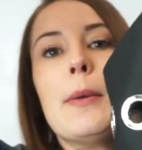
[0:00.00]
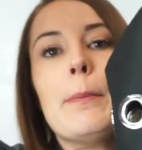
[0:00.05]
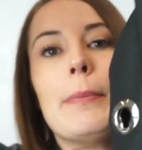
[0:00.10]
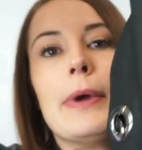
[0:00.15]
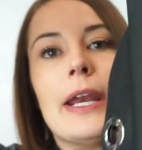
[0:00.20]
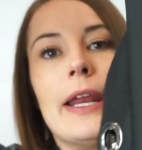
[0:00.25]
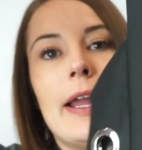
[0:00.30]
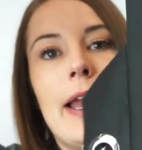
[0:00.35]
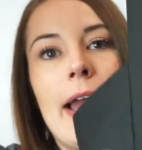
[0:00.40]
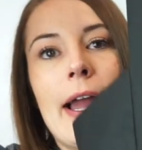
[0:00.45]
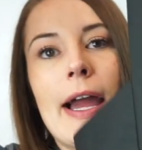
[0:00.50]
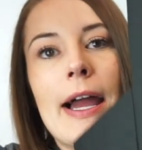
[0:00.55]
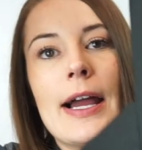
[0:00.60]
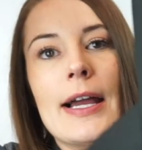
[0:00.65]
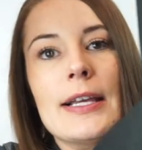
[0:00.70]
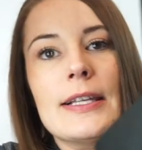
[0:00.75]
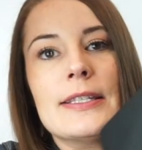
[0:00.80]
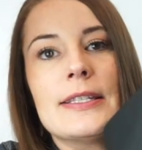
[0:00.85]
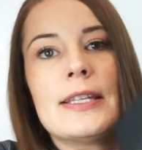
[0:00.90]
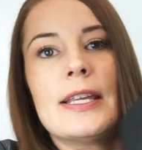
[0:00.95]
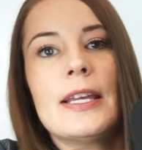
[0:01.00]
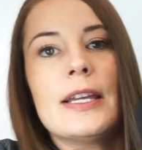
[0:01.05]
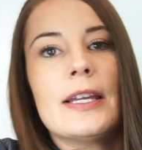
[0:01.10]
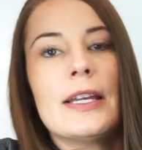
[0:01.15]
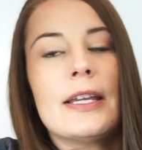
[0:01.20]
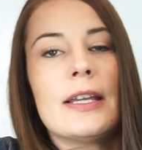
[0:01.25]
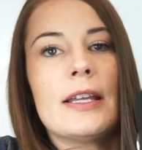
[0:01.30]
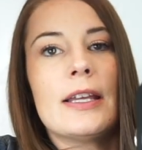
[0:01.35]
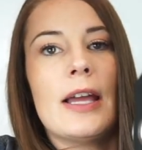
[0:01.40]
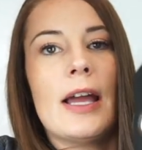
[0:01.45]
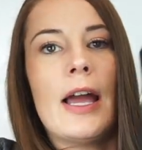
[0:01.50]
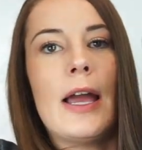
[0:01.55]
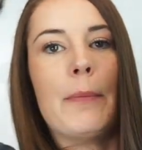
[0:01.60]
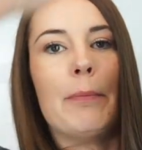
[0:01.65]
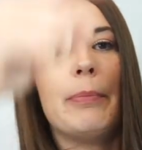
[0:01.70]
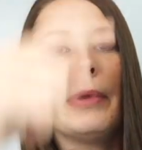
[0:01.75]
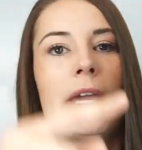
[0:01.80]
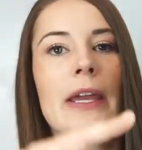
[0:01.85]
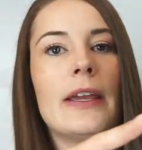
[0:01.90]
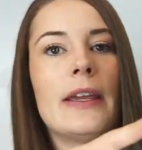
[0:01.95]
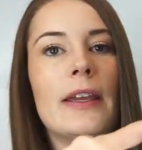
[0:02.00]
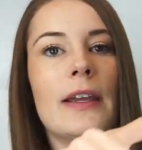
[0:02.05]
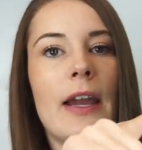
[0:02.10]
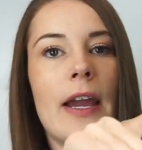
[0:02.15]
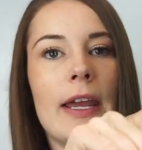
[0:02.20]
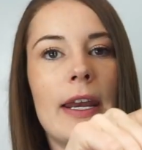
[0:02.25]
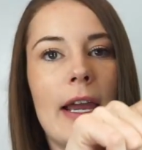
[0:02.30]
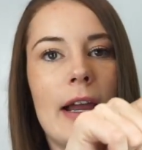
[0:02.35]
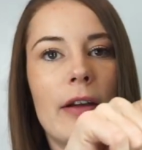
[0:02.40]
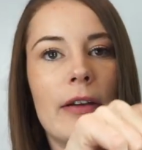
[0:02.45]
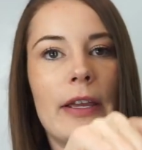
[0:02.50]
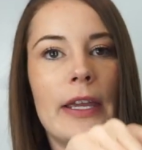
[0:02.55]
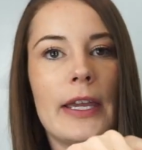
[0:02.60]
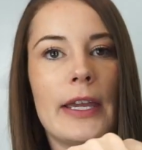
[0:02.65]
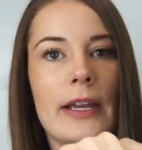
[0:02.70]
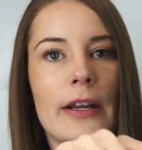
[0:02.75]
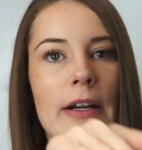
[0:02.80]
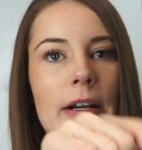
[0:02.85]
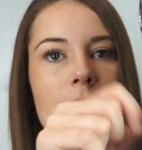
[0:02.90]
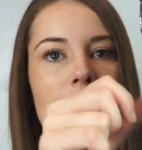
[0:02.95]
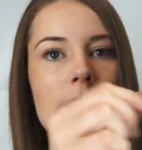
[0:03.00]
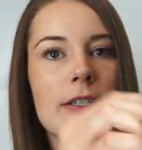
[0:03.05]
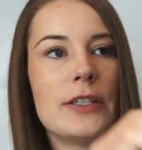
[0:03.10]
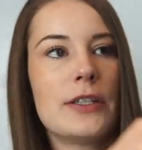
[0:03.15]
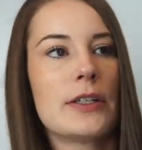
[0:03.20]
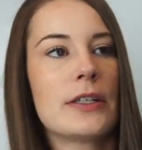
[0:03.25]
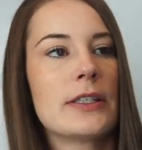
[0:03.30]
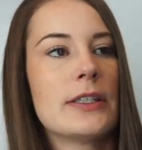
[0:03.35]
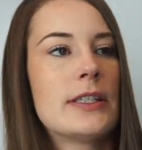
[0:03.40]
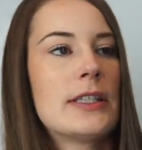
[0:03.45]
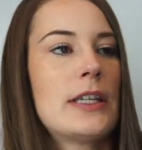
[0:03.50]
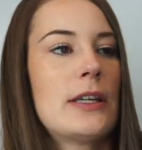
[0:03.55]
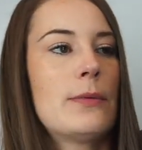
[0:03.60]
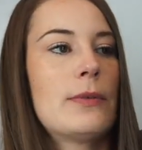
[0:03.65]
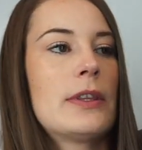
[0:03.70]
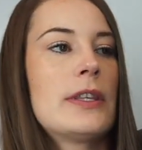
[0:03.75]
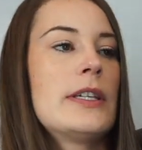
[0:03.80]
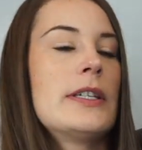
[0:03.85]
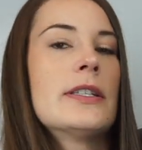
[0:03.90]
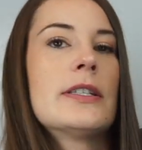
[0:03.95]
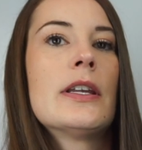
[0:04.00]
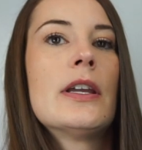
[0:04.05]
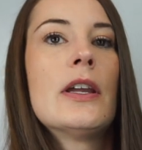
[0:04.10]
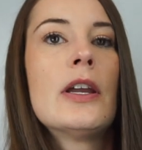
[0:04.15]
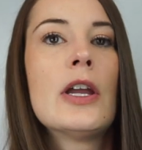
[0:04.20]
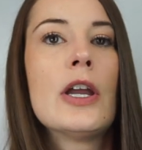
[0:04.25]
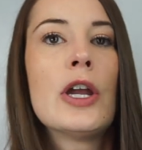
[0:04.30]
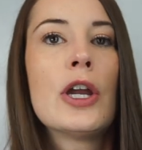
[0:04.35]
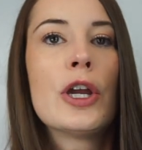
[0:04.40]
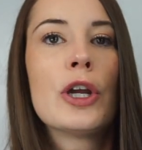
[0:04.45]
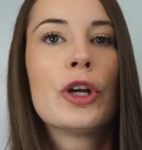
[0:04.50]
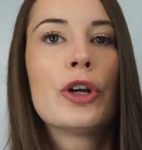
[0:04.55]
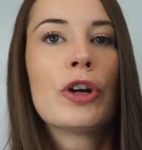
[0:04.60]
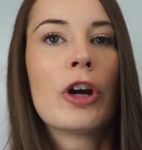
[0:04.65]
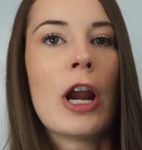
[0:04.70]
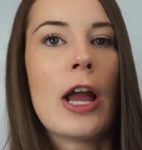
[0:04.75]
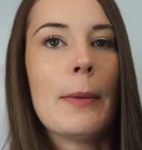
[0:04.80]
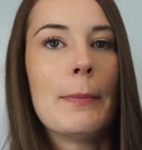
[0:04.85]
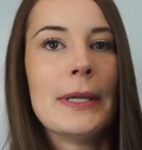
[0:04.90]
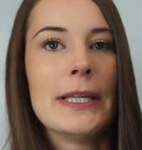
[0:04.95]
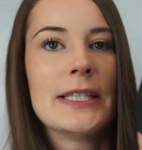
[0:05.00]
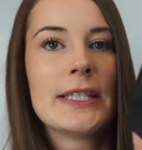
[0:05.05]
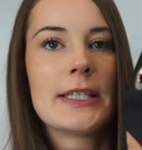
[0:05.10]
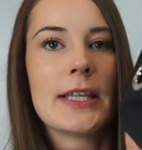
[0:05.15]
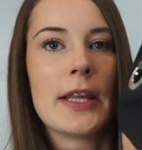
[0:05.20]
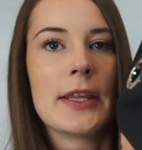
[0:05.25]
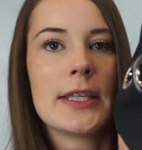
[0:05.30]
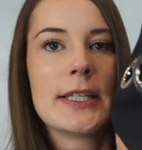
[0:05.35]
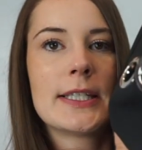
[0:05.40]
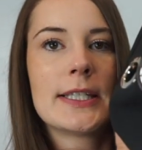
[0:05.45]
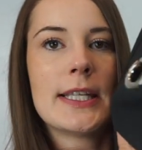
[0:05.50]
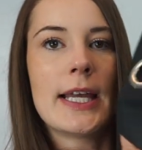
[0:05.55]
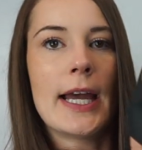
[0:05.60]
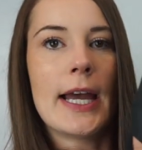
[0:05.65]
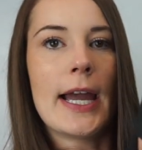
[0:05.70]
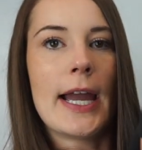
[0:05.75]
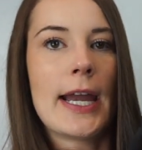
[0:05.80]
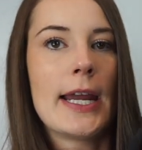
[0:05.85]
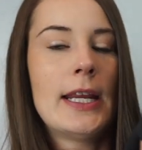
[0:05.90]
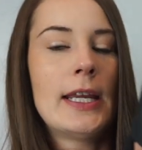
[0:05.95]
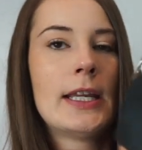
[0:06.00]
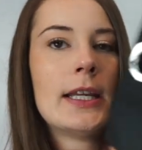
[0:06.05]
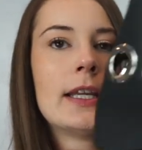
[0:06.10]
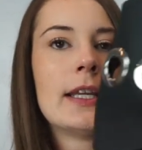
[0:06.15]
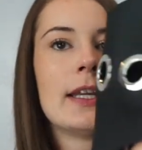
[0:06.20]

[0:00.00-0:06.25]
But it has a big cutout here, as you can see, with these grommets on the side.